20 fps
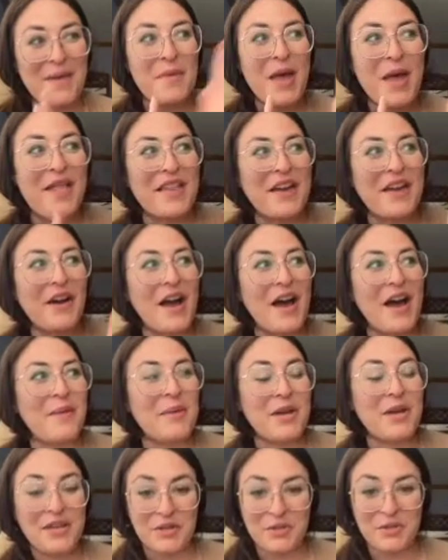and they're on
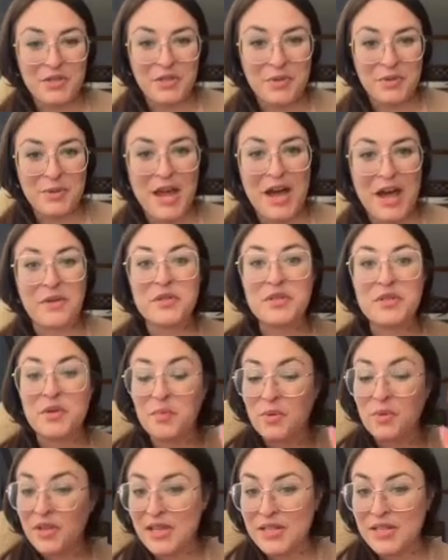my YouTube now. So
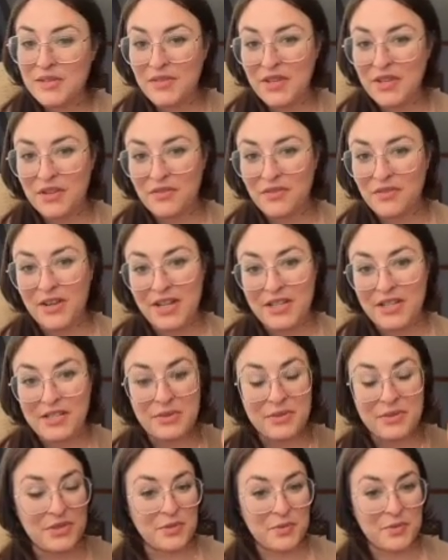please feel free
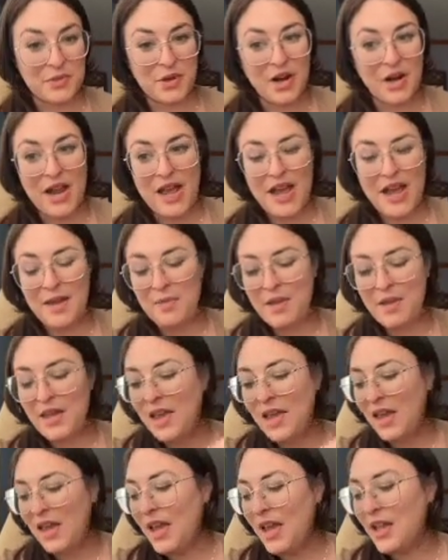to subscribe
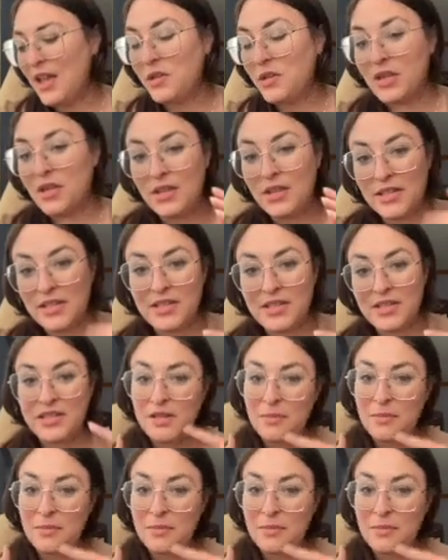and you can listen to my